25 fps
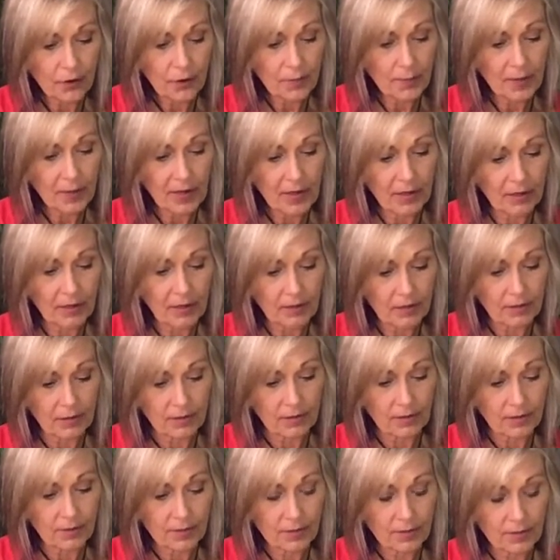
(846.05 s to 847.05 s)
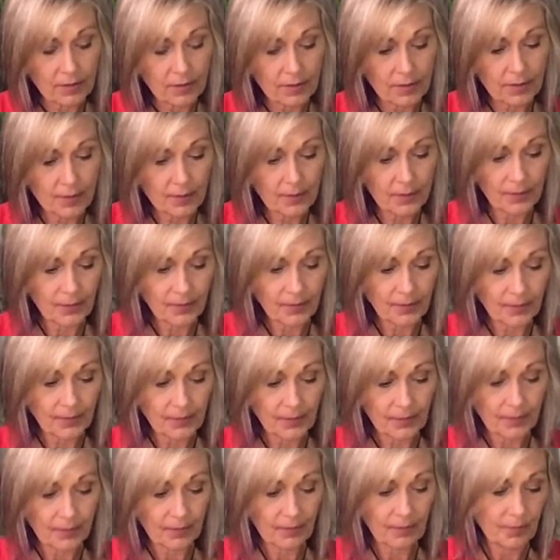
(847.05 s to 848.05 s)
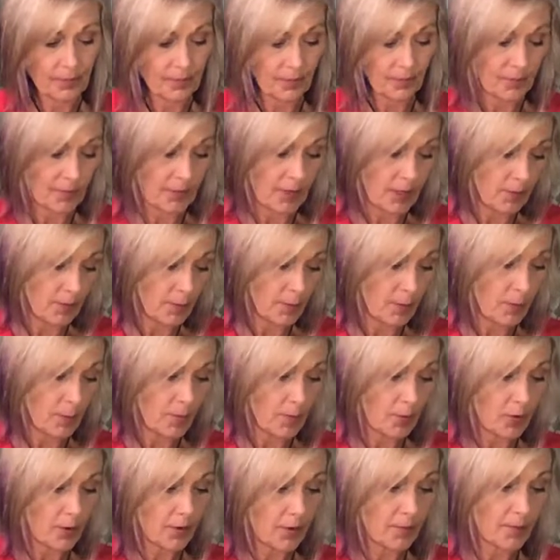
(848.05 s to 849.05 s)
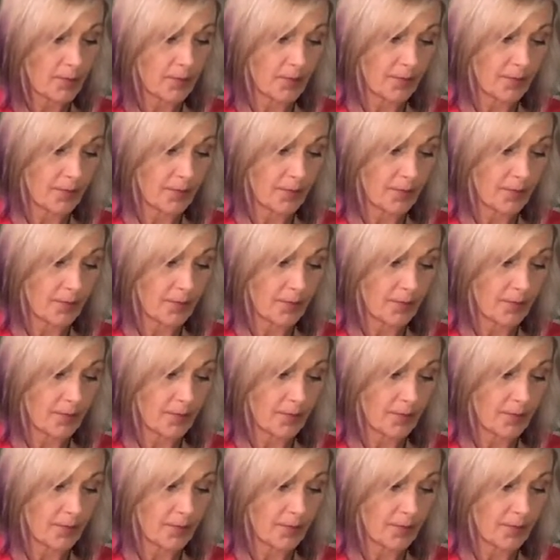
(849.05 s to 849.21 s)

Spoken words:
of Pentacles. Give me one more.